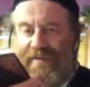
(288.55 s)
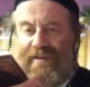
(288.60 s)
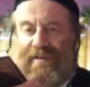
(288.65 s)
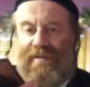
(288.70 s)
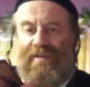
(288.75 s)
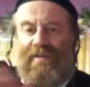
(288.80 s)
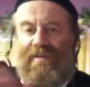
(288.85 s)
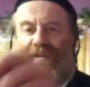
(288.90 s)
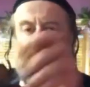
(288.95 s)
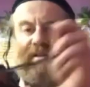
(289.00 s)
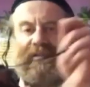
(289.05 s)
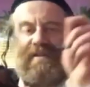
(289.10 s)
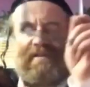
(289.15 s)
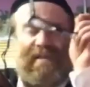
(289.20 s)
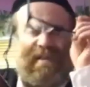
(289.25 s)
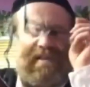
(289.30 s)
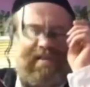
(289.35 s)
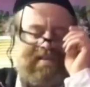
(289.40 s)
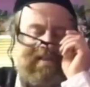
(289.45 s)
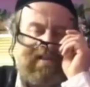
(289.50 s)
So it's,
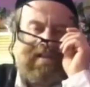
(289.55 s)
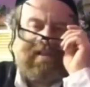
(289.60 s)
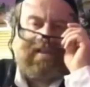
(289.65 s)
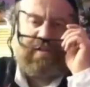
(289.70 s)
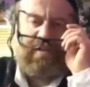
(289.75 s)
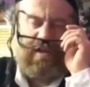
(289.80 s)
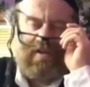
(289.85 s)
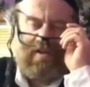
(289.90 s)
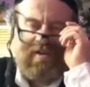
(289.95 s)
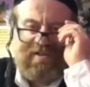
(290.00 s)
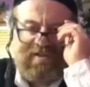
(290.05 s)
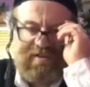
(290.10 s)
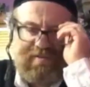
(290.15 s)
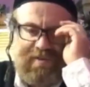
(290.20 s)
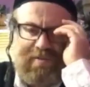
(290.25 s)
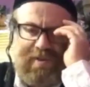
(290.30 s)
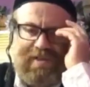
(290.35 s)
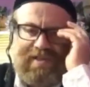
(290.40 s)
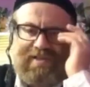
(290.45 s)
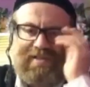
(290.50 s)
it's a laws of
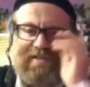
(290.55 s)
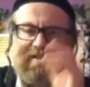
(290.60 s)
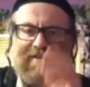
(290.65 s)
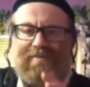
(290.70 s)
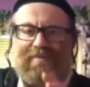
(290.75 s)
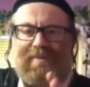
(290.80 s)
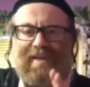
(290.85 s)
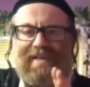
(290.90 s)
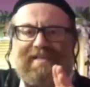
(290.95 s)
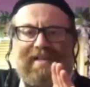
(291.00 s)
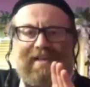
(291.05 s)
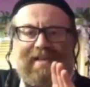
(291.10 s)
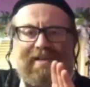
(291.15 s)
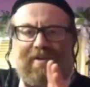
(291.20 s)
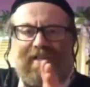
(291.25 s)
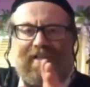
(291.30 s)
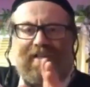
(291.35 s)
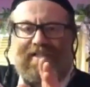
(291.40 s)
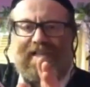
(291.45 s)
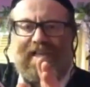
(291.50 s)
the witnesses. So basically
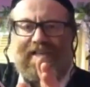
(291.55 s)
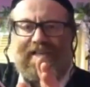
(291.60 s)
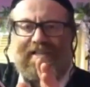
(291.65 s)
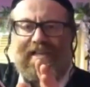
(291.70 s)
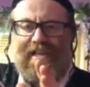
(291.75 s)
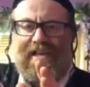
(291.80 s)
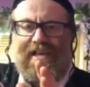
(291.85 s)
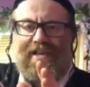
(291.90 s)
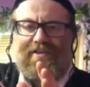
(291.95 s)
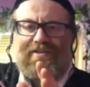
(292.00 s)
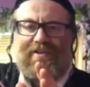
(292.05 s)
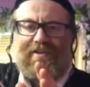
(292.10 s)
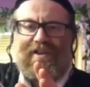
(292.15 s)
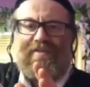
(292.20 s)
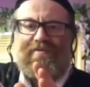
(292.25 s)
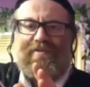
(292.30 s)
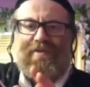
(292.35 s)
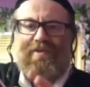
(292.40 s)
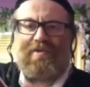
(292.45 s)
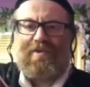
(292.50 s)
what it says. So
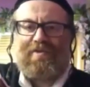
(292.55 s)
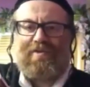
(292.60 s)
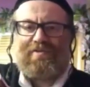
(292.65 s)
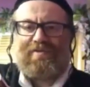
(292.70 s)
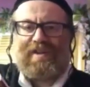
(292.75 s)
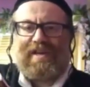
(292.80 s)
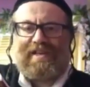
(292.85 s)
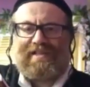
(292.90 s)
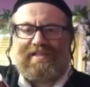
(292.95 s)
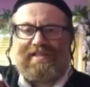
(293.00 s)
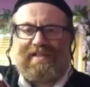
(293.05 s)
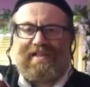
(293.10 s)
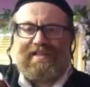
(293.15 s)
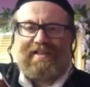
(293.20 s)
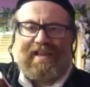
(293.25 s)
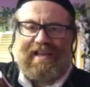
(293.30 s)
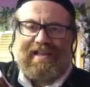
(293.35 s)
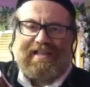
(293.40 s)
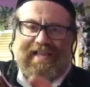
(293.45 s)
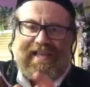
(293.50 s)
if you go to
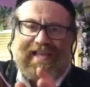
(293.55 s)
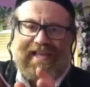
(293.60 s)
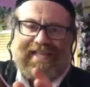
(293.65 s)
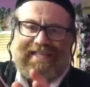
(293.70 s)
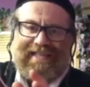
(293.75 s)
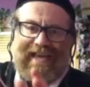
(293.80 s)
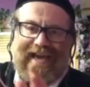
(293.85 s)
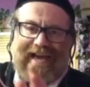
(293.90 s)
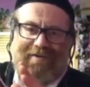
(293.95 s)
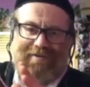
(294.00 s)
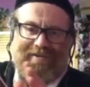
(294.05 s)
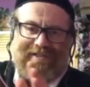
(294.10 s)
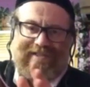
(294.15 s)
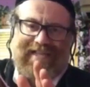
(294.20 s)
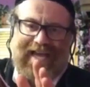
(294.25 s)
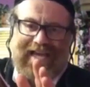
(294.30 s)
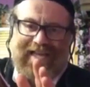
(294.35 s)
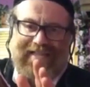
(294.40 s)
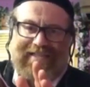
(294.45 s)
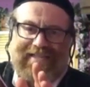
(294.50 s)
restaurant and eat
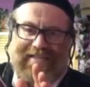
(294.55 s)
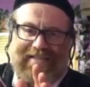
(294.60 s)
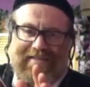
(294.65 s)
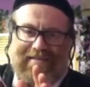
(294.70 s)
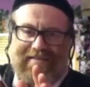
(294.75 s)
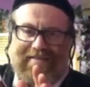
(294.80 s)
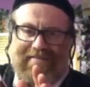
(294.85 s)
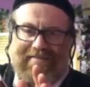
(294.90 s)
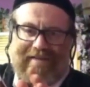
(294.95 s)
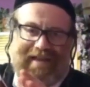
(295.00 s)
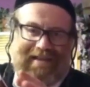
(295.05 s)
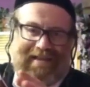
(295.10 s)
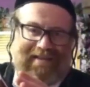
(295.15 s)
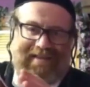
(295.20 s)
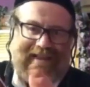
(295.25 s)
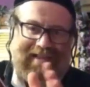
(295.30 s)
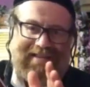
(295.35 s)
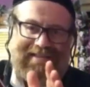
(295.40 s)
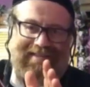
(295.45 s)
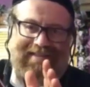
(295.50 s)
outside, right,
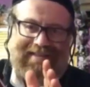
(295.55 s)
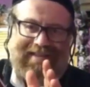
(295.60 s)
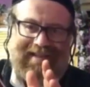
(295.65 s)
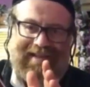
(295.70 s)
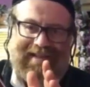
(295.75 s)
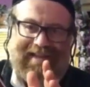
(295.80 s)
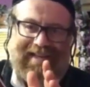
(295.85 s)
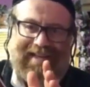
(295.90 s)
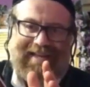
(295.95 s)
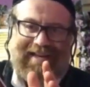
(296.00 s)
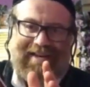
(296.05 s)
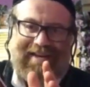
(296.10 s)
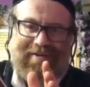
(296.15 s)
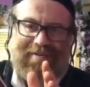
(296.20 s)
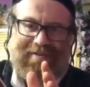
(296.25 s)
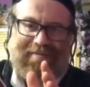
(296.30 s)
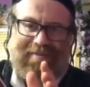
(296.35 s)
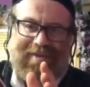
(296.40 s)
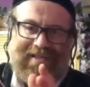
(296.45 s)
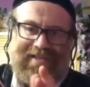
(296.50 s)
that's uh, literally
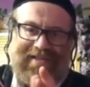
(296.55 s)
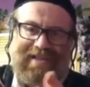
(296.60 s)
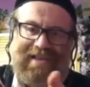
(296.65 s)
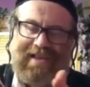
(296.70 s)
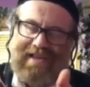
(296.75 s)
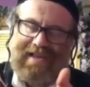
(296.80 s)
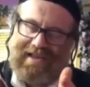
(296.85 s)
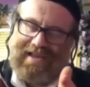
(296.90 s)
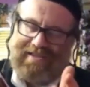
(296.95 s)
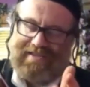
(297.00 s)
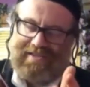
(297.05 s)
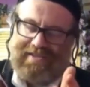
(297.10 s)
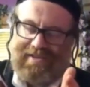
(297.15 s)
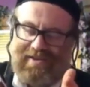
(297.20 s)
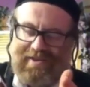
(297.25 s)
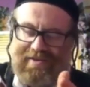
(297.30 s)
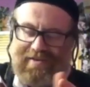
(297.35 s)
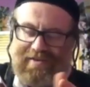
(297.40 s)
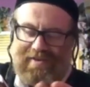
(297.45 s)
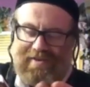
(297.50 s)
what it means. So
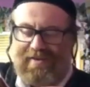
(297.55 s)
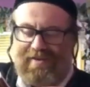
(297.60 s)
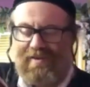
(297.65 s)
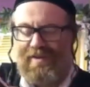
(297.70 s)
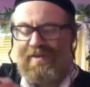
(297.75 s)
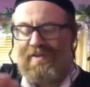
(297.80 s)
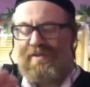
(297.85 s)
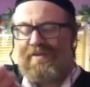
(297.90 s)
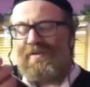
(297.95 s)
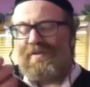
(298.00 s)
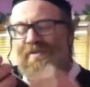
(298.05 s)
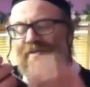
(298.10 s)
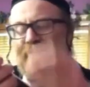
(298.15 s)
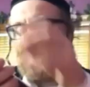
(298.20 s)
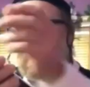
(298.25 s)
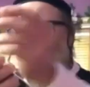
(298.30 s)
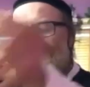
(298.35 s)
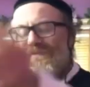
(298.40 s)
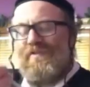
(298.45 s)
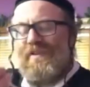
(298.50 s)
you you you you're
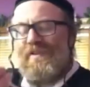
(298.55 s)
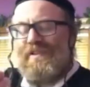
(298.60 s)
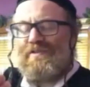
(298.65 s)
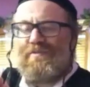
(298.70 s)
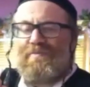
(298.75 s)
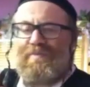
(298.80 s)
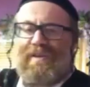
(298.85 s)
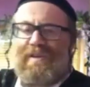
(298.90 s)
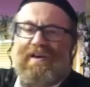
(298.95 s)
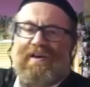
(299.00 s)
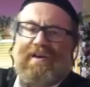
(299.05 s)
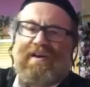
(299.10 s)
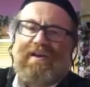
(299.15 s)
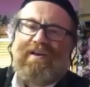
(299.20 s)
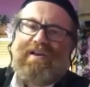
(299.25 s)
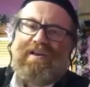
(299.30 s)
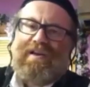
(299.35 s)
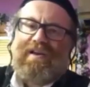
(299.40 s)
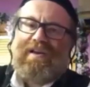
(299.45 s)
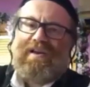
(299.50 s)
not fit to be a
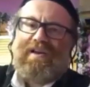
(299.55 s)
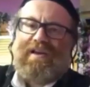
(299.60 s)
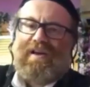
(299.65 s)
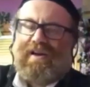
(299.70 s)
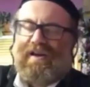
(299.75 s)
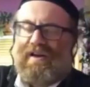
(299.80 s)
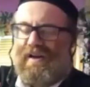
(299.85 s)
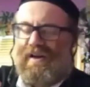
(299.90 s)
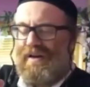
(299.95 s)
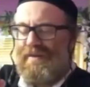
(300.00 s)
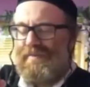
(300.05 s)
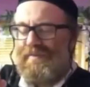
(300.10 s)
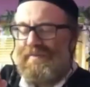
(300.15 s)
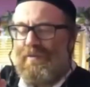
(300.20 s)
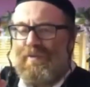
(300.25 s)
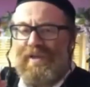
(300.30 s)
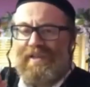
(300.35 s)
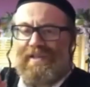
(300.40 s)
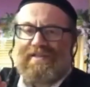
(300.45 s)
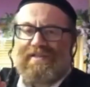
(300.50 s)
uh, a
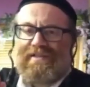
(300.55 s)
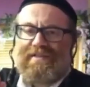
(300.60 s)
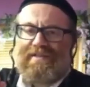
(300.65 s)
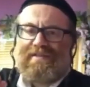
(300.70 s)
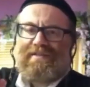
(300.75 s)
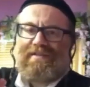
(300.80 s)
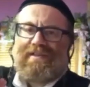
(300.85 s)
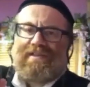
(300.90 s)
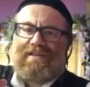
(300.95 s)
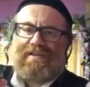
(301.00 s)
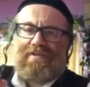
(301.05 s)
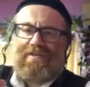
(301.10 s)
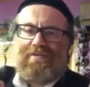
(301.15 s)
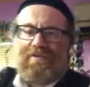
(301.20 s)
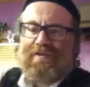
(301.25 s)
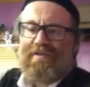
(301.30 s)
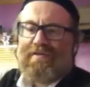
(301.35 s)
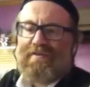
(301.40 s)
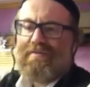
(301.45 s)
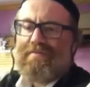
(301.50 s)
witness in a
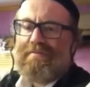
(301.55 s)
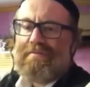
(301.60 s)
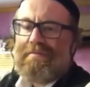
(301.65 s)
court.